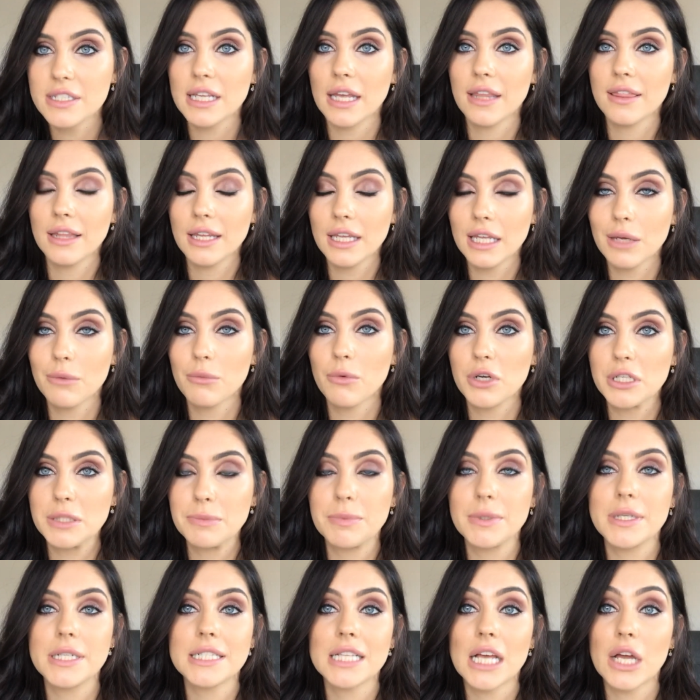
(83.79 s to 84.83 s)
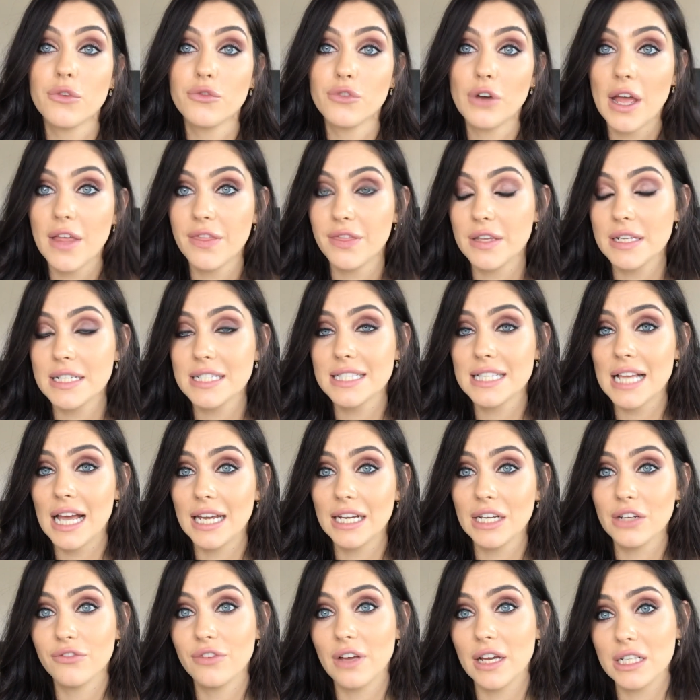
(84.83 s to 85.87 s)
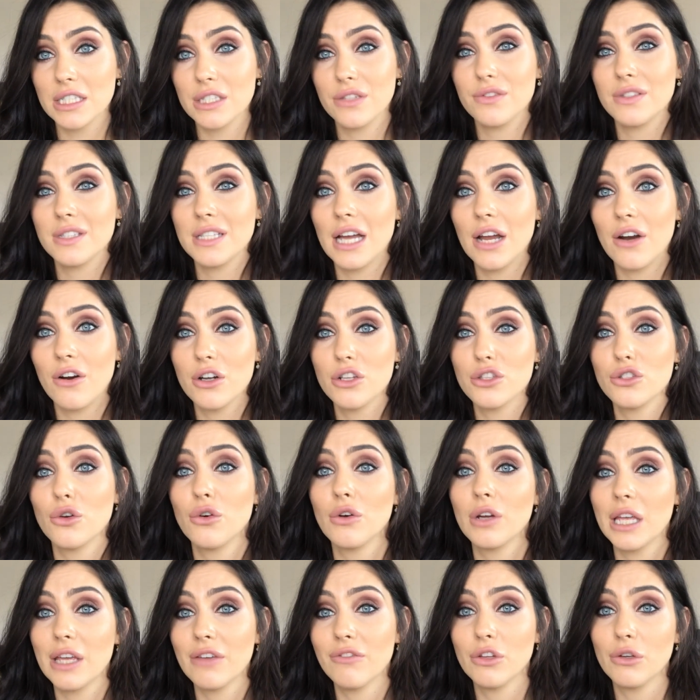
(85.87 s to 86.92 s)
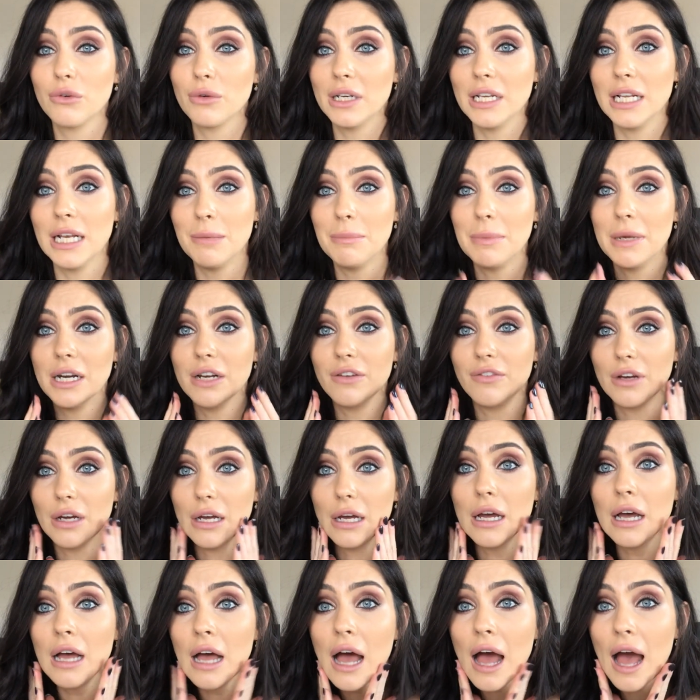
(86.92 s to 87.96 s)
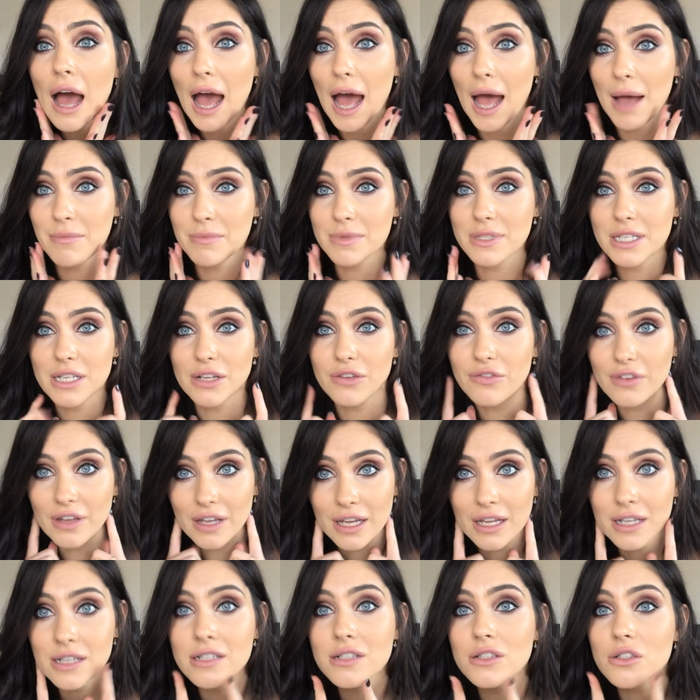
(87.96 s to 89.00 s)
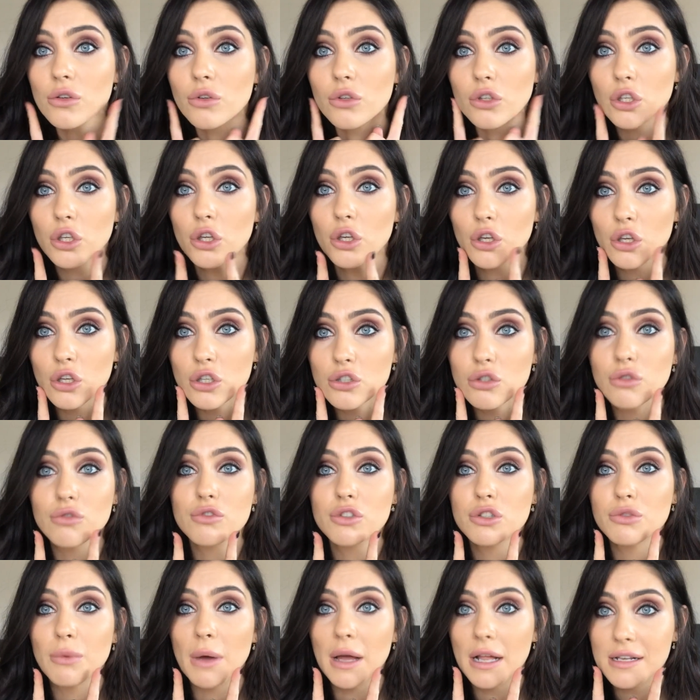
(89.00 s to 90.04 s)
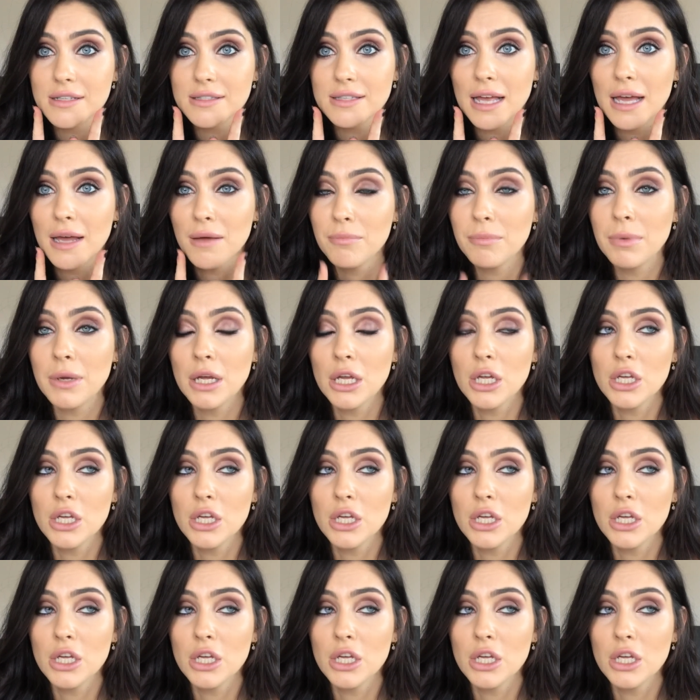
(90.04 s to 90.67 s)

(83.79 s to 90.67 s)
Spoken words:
I think it was because I read that side effects of steroids sort of give you a little bit of a hamster face, so here sort of swells up.